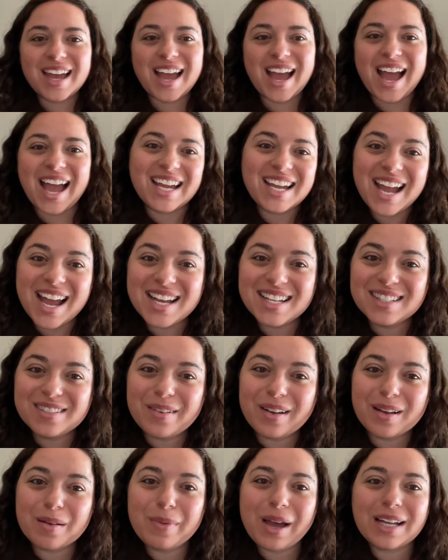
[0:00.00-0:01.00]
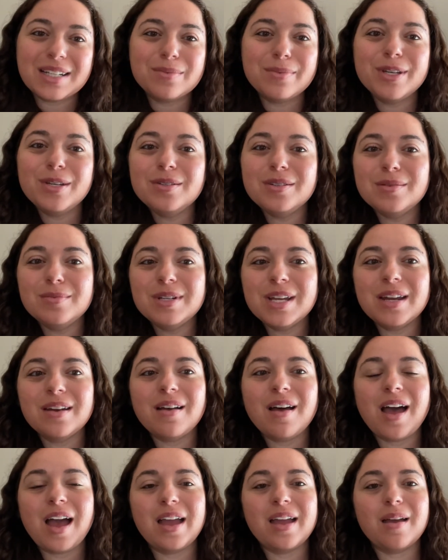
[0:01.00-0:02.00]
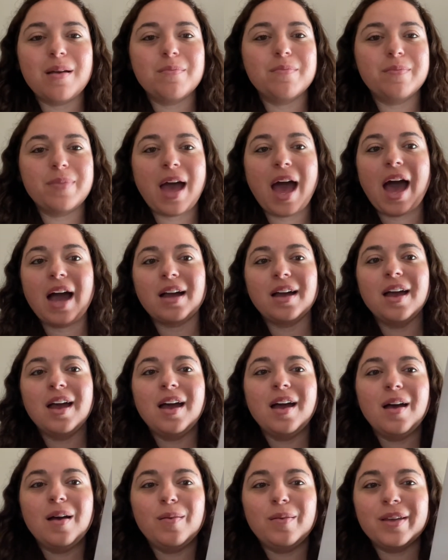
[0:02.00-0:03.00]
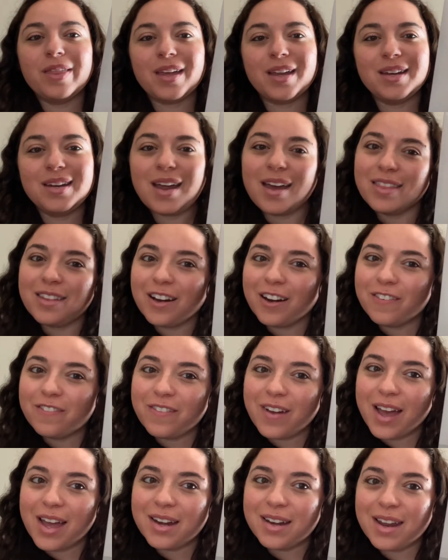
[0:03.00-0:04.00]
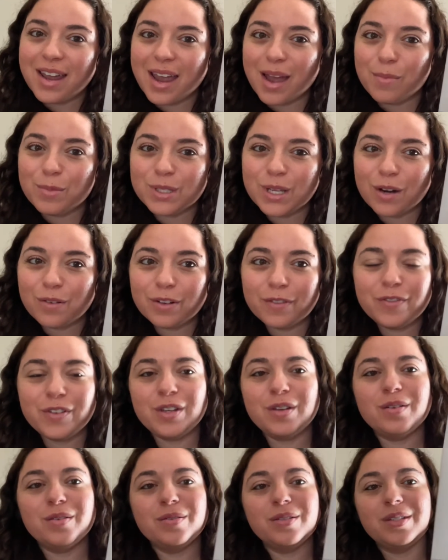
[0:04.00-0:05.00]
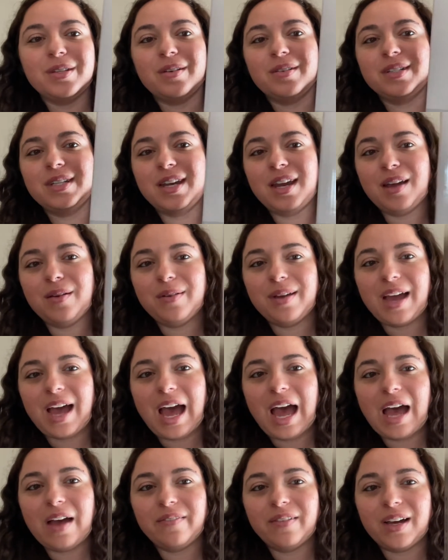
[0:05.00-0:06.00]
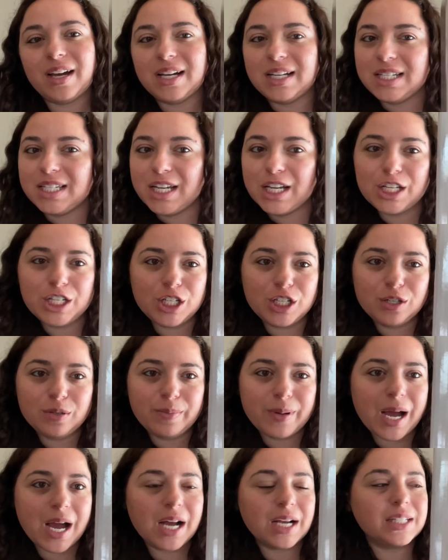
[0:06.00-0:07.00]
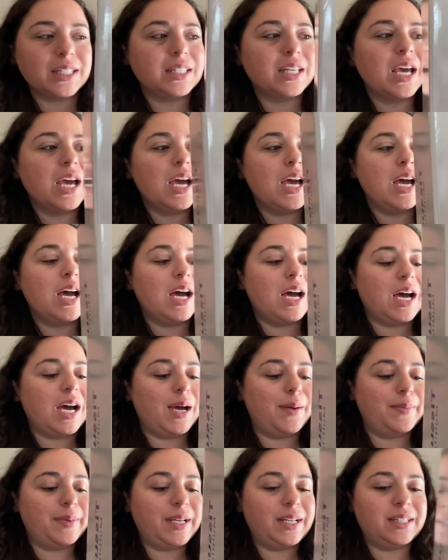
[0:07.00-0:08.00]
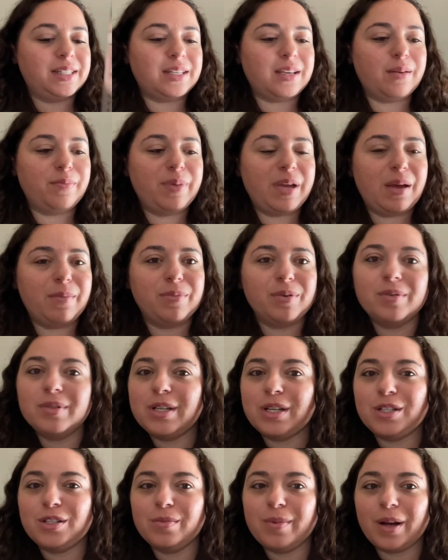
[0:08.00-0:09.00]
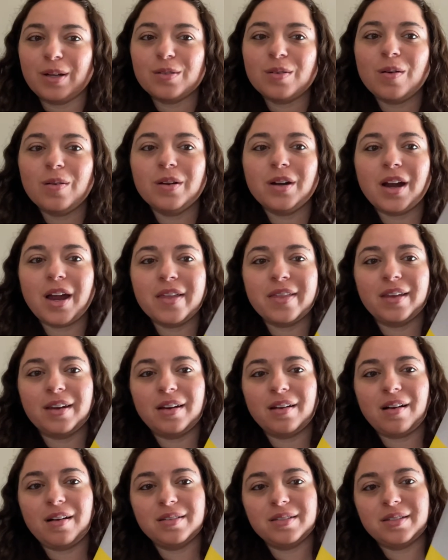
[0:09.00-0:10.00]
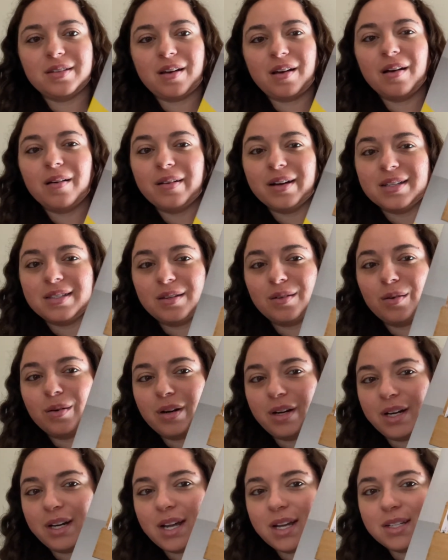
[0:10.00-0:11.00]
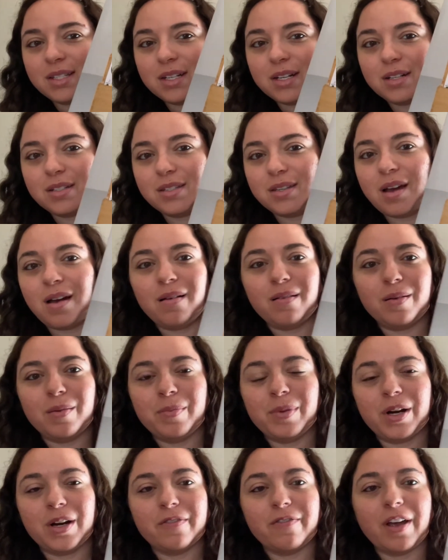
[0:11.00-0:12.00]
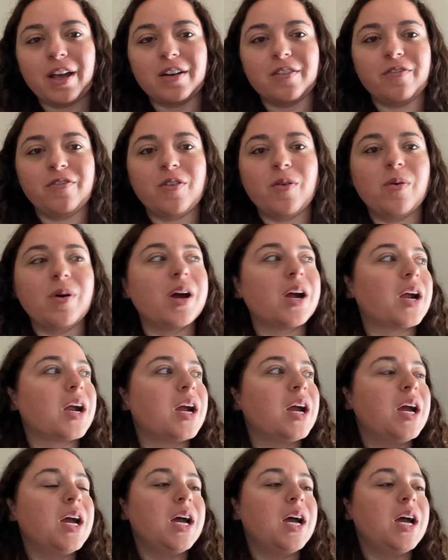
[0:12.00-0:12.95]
Hi guys, welcome back to my YouTube channel. I am back with another fun Amazon review. So today we have a tissue box. It's a bamboo tissue box holder, and then it also is an organizer, so perfect for